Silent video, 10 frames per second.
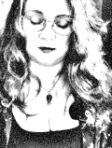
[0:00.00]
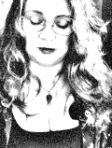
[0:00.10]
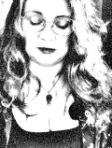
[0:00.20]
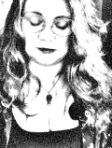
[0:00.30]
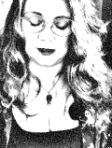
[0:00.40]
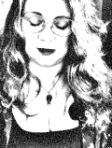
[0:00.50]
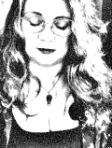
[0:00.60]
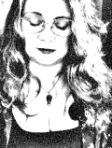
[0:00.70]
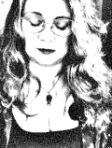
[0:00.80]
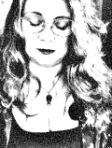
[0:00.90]
me
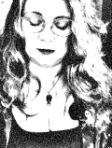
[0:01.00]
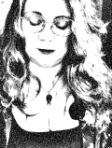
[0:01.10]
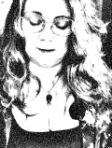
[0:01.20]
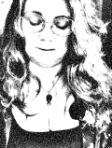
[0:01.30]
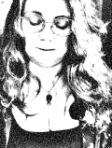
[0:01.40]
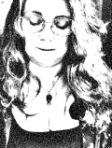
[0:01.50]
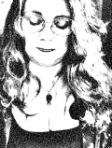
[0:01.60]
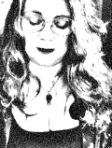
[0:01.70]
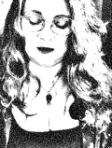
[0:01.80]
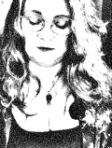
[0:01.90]
says,
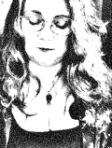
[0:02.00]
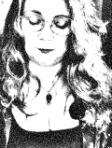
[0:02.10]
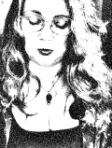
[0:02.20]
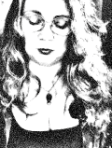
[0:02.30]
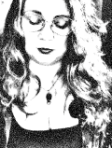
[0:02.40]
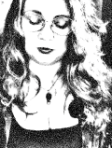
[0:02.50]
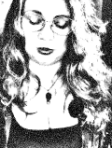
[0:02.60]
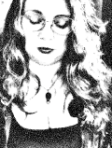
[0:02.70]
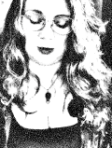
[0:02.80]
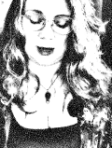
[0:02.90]
I have pulled
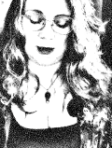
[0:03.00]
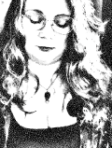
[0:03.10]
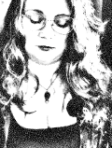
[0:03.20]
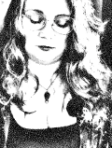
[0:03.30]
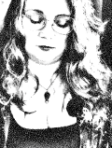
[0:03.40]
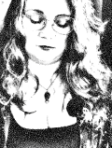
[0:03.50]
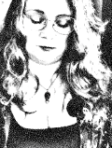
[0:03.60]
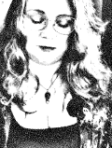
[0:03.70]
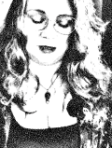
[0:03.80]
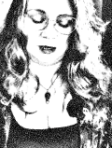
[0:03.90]
you out
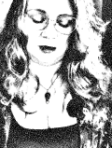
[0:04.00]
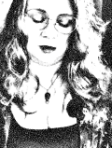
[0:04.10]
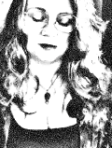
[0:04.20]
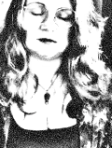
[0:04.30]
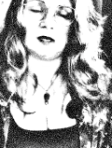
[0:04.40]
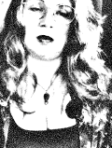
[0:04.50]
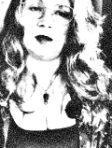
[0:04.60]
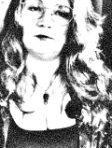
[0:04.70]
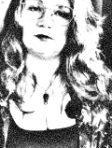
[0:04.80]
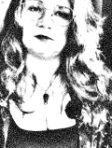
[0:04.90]
from the chaos, and I
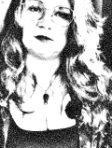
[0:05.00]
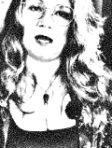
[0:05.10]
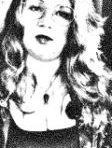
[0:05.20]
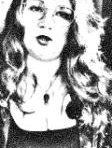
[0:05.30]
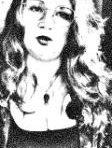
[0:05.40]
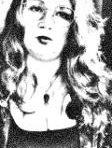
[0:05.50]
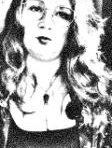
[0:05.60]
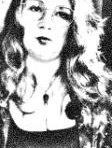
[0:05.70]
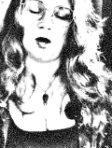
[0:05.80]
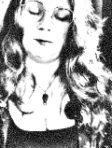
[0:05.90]
have set
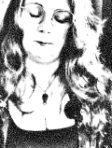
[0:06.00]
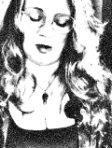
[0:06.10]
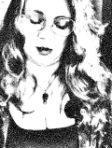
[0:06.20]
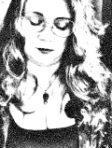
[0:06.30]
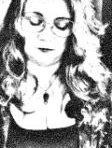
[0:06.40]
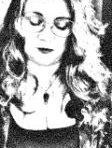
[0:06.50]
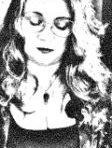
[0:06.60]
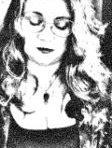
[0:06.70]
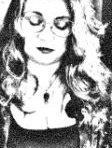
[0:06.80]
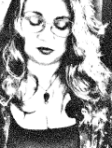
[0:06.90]
you above
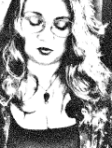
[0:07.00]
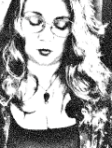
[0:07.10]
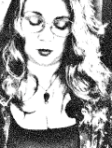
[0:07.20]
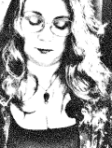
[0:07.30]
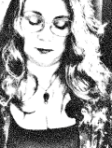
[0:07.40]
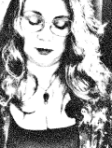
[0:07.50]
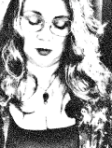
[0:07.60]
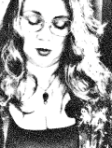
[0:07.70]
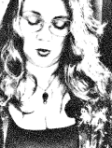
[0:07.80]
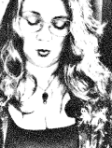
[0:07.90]
the storm.
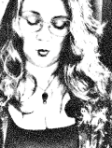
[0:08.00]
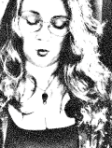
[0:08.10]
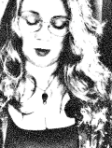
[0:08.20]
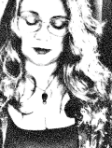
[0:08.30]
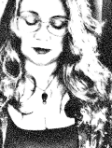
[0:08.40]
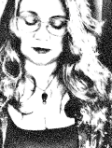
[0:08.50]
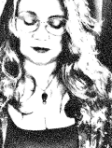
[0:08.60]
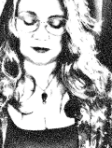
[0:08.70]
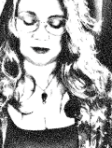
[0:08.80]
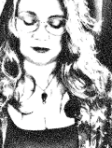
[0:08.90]
Witness
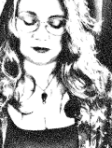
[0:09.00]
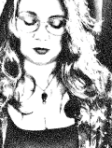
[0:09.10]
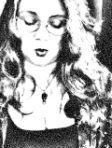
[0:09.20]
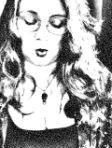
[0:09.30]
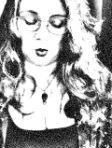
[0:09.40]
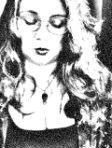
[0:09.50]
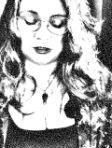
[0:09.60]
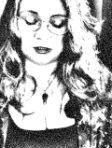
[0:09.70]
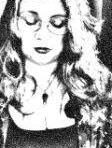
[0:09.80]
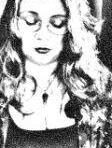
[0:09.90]
this, hold
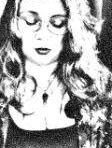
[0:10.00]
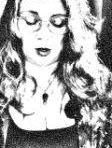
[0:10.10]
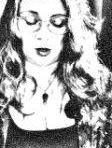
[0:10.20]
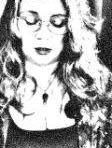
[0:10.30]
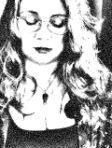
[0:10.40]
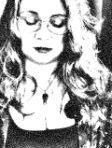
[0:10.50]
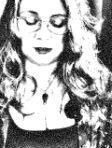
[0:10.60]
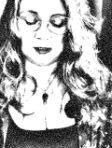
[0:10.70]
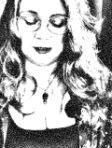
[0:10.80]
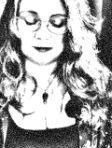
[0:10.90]
it in your heart,
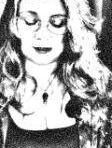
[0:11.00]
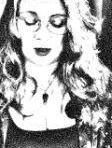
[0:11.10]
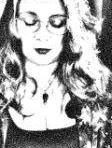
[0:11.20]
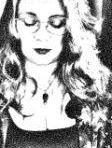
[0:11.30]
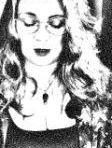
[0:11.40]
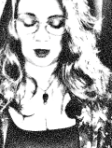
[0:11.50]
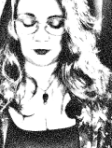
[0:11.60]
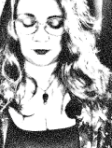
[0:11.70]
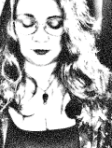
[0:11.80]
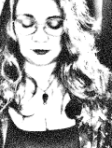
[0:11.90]
tell the
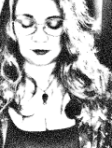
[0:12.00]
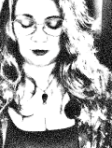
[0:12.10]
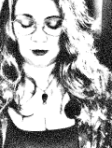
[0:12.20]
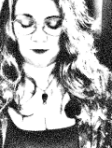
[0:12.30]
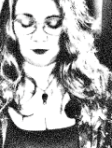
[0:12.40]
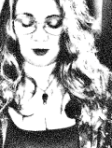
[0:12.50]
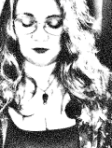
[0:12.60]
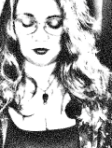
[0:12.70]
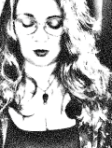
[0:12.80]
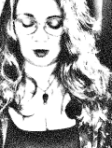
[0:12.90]
others, for I have
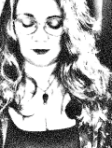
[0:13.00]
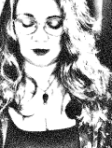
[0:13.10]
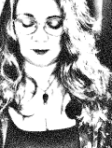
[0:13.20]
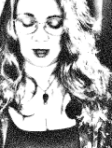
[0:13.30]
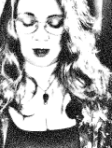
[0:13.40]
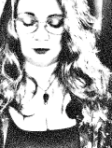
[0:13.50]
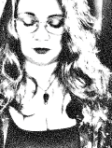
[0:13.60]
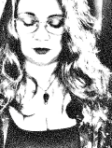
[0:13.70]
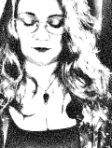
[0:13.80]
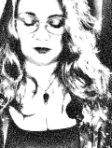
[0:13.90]
drawn them out
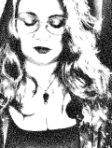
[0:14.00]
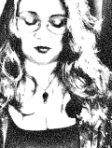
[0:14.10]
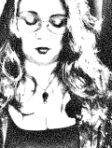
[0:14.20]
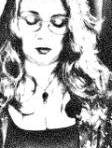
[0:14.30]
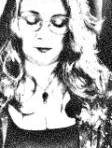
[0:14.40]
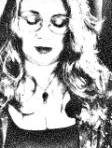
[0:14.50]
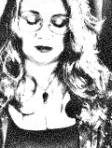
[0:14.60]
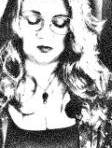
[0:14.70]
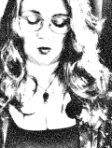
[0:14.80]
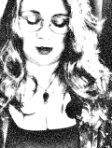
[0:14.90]
of the storm
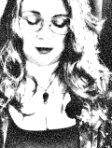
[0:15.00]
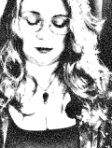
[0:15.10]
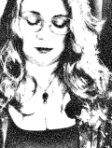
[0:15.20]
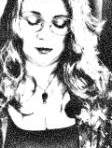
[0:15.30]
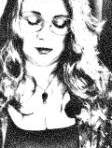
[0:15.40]
as well.